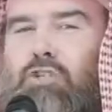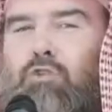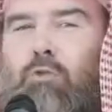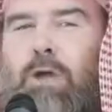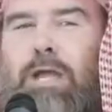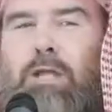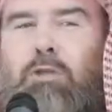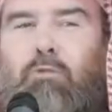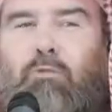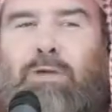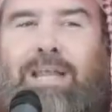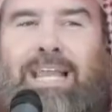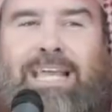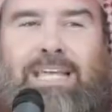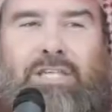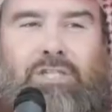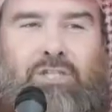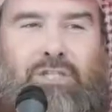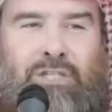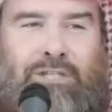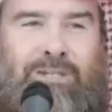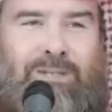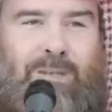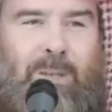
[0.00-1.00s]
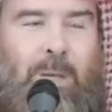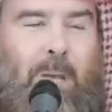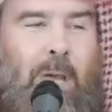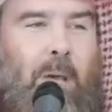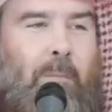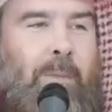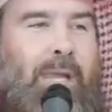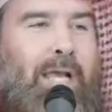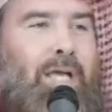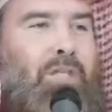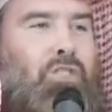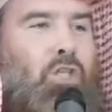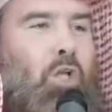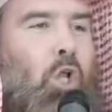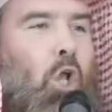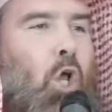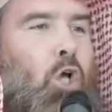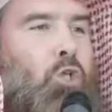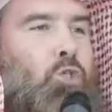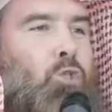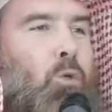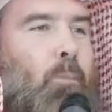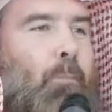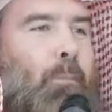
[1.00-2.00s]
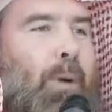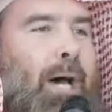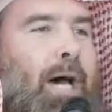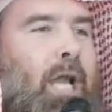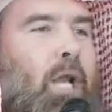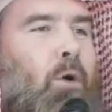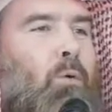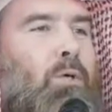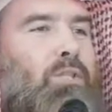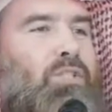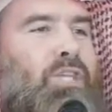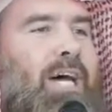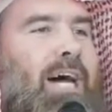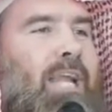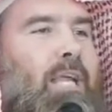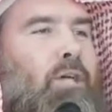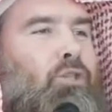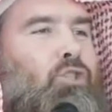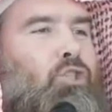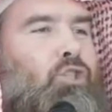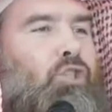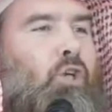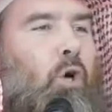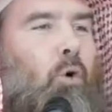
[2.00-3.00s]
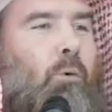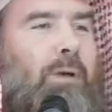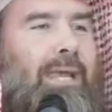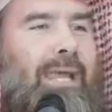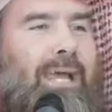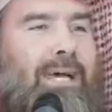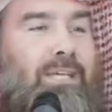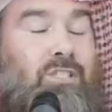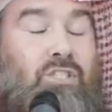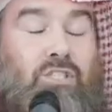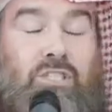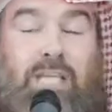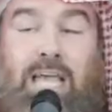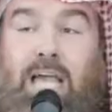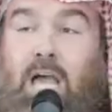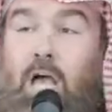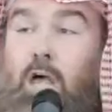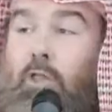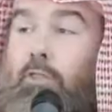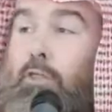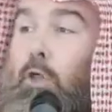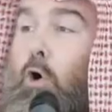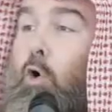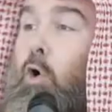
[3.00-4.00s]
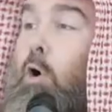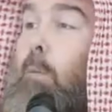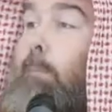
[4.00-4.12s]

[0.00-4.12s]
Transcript: a direct relation because Allah subhanahu wa ta'ala is showing us the